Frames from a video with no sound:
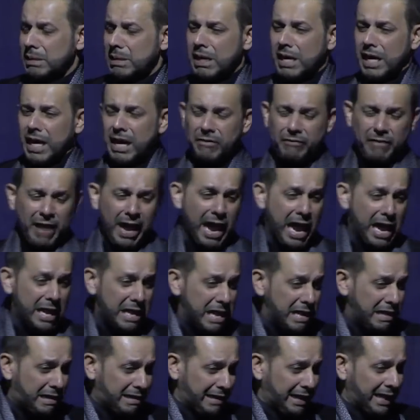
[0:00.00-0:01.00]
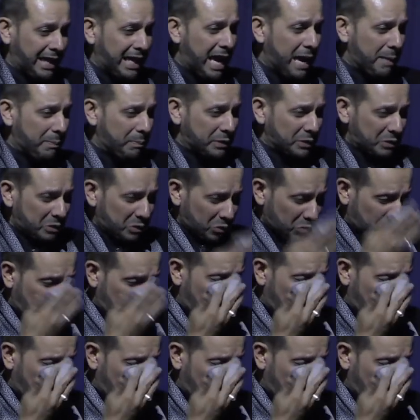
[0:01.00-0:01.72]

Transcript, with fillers: If anything happens to